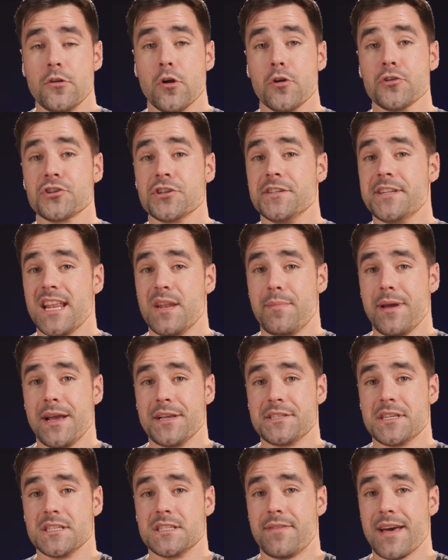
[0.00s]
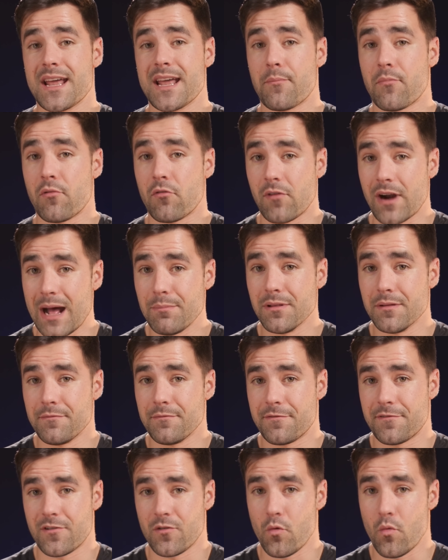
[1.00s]
Notion databases have had a
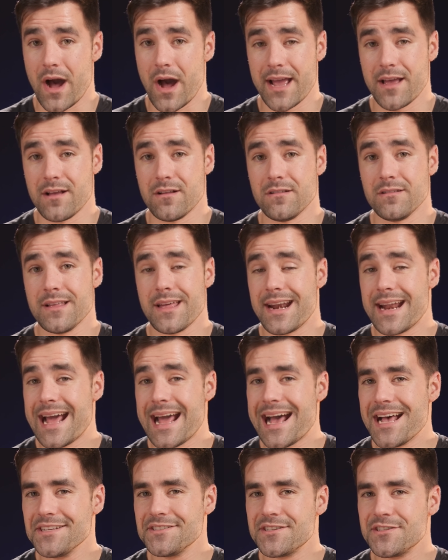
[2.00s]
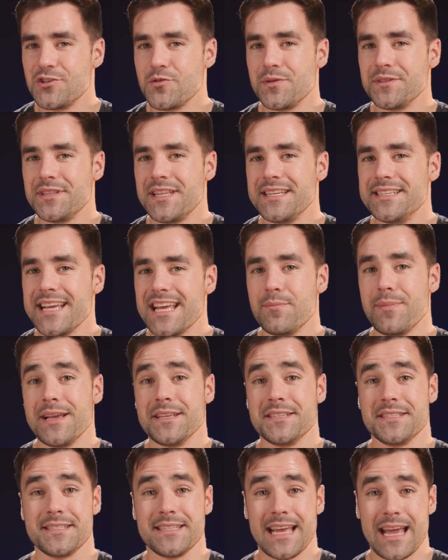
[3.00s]
problem for a while, and it has to do with the
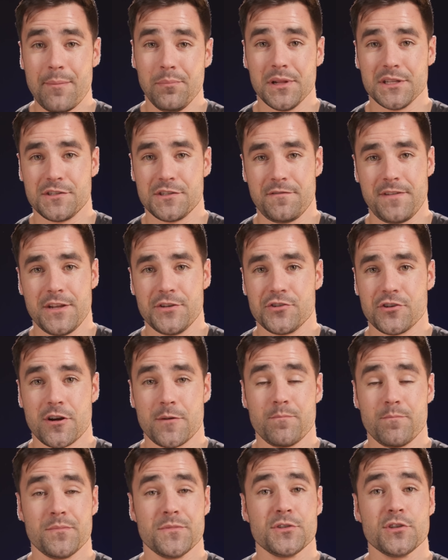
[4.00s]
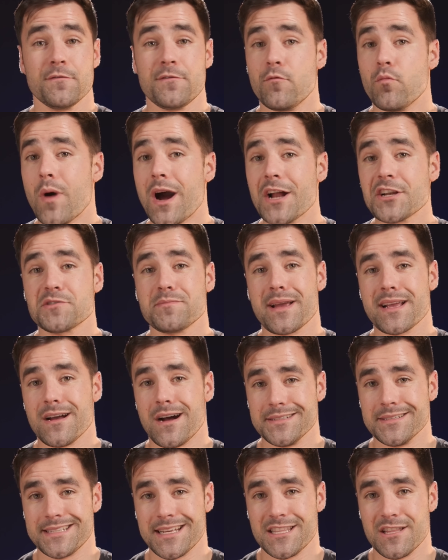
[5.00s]
database templates feature. So if you've watched my
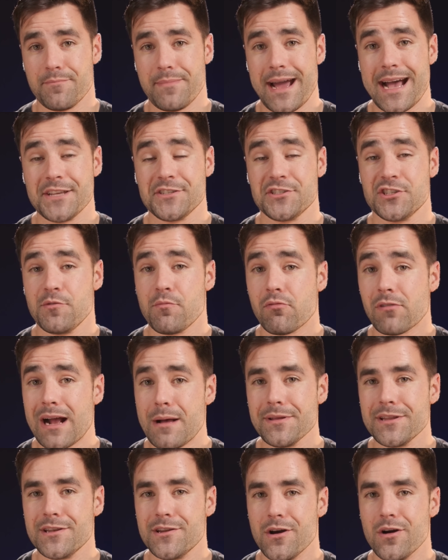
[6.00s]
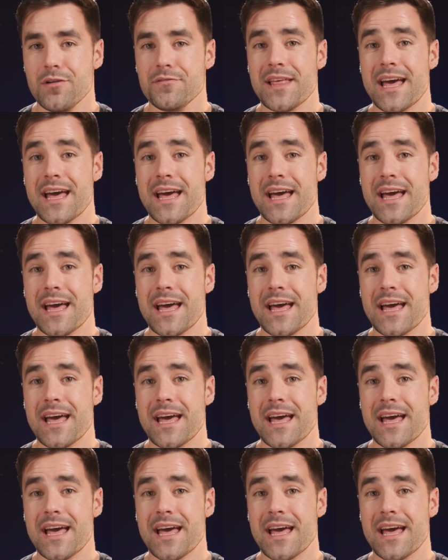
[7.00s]
content in the past, you probably know